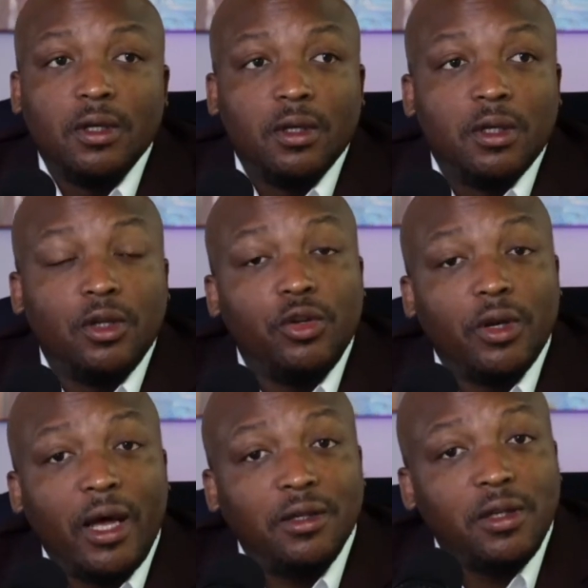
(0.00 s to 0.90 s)
The
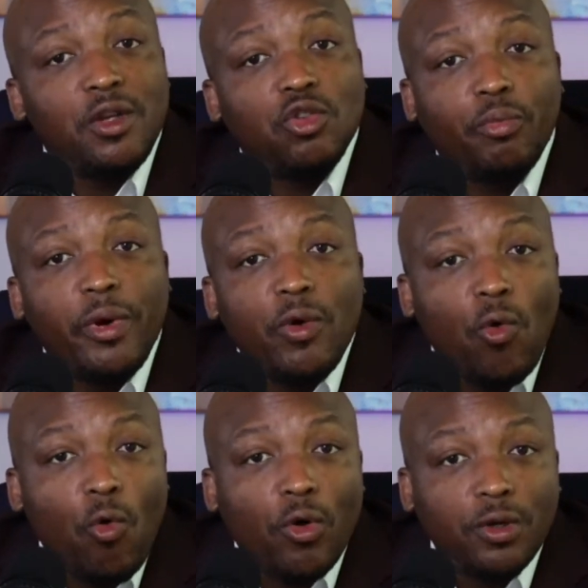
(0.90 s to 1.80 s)
United States Supreme
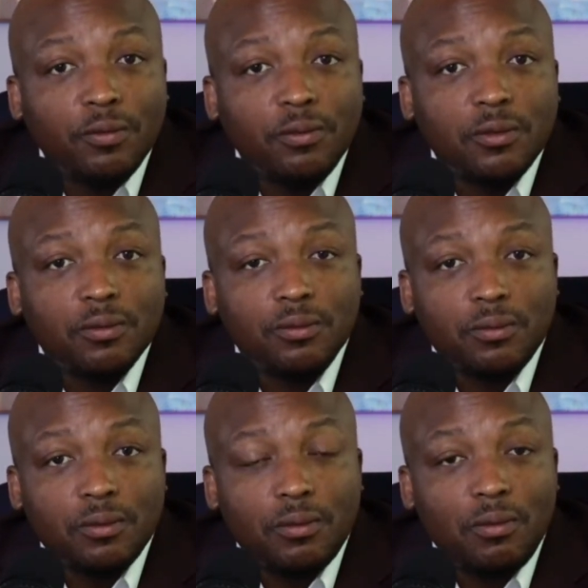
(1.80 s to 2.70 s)
Court
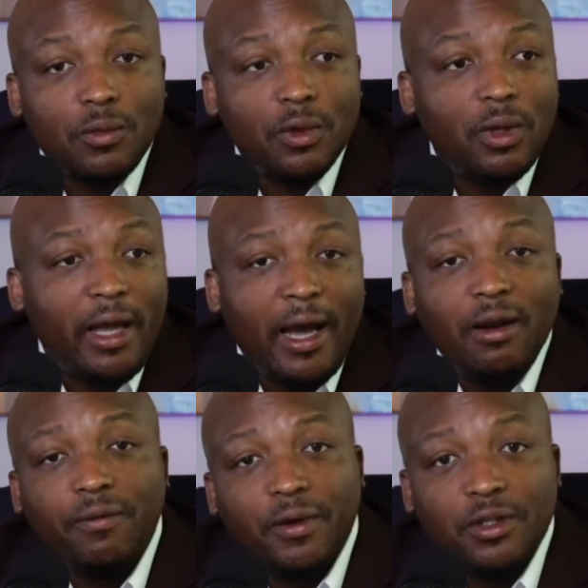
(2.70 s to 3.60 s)
had a
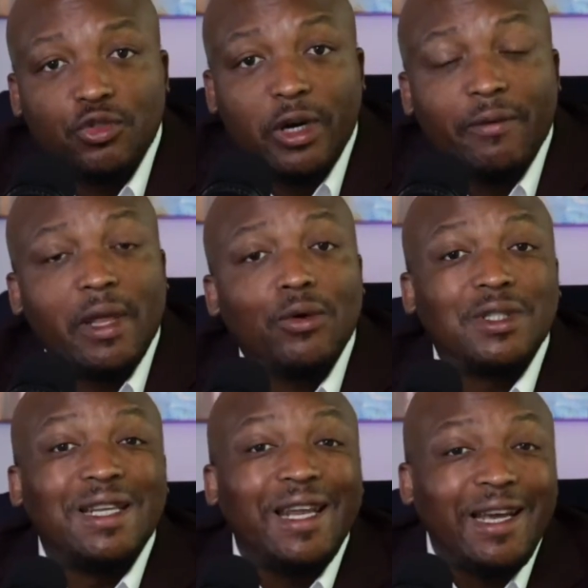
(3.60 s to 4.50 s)
first draft that was
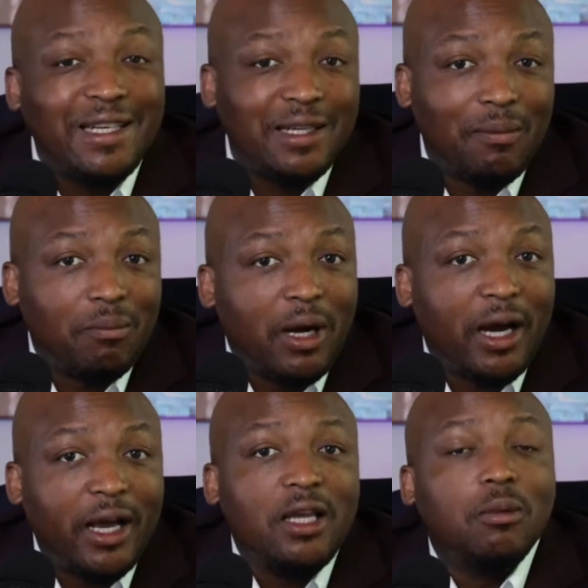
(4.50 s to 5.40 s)
leaked
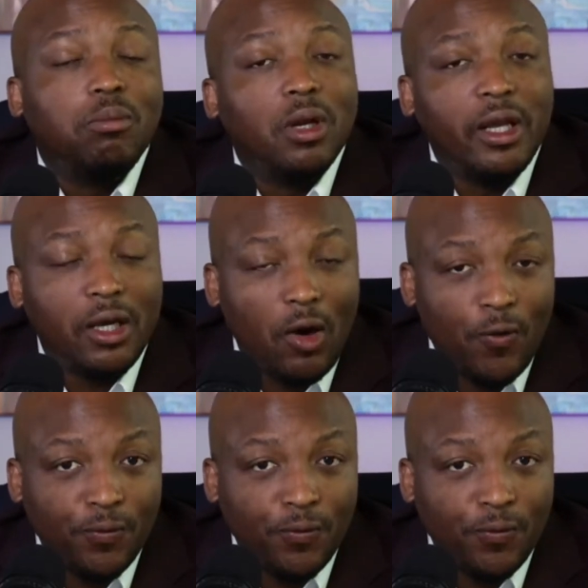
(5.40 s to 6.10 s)
by Politico.